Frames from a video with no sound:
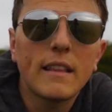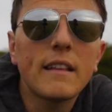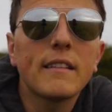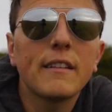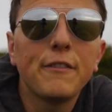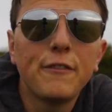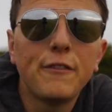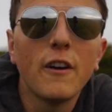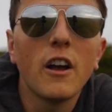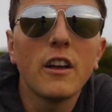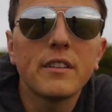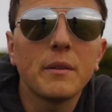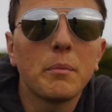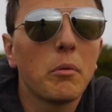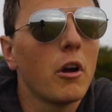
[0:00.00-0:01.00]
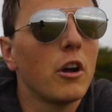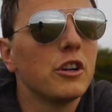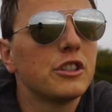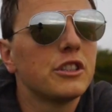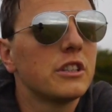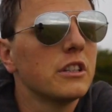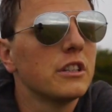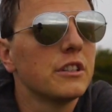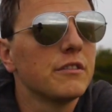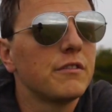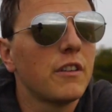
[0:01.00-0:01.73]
that's the first approach to